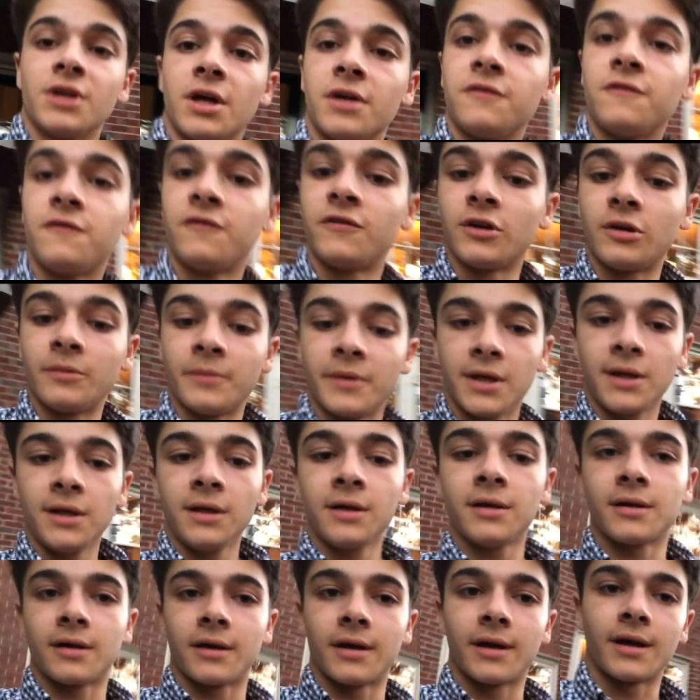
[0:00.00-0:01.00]
done filming
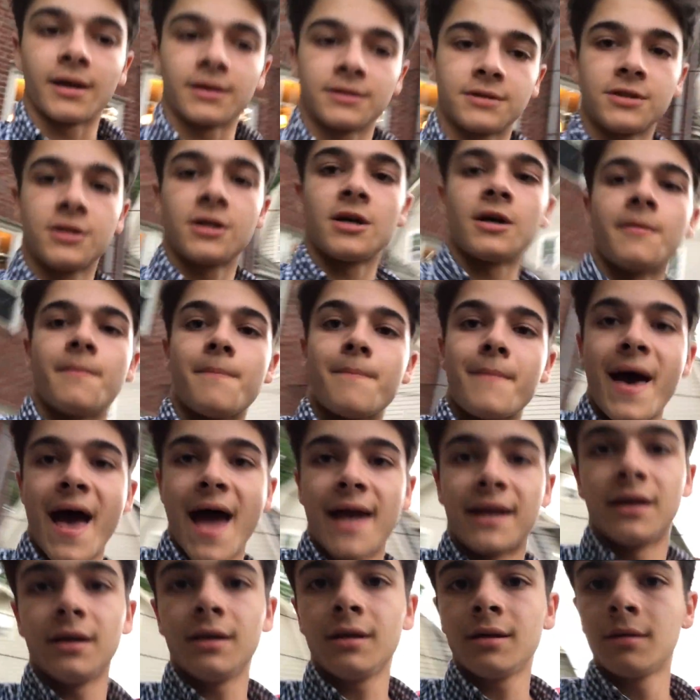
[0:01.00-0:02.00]
at
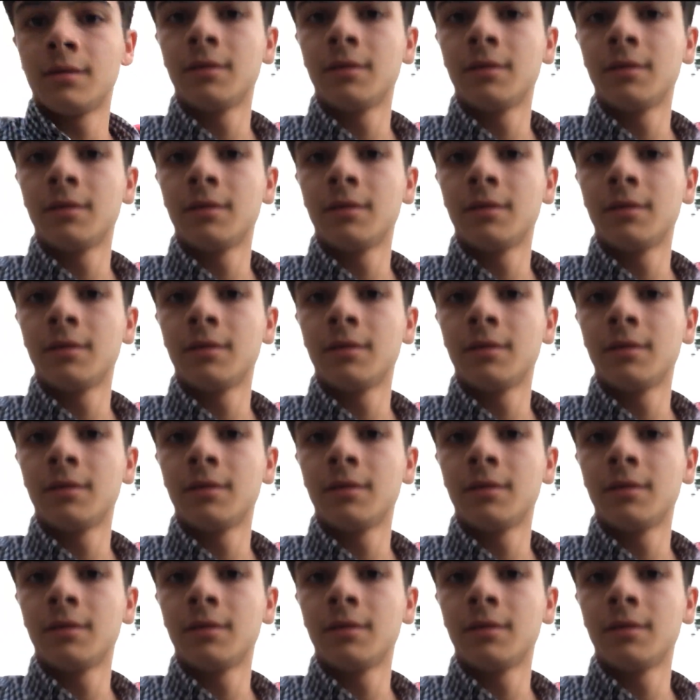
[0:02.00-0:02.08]
Mana